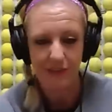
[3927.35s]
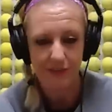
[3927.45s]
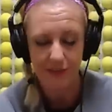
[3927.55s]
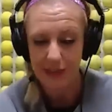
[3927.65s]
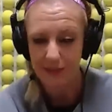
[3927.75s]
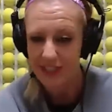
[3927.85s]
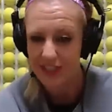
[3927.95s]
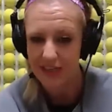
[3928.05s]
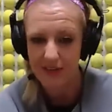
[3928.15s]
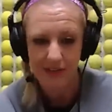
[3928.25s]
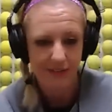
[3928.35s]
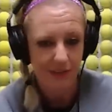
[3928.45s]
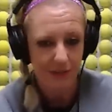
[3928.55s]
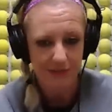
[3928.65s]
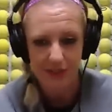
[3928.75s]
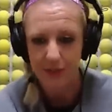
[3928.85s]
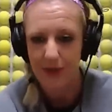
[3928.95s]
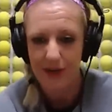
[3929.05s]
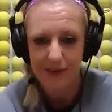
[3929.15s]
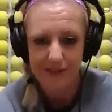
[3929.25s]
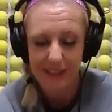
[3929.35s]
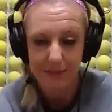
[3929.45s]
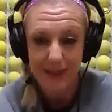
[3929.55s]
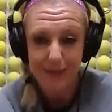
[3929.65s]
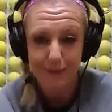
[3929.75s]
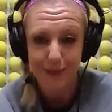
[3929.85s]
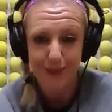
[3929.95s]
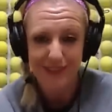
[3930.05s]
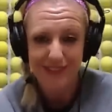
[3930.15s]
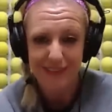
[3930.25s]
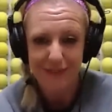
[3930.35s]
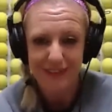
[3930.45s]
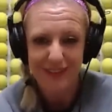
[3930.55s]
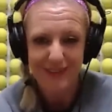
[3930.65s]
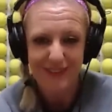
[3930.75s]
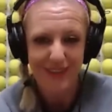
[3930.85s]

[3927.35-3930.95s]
feel free to reach out, leave us a review, all of the above. We're always here for you.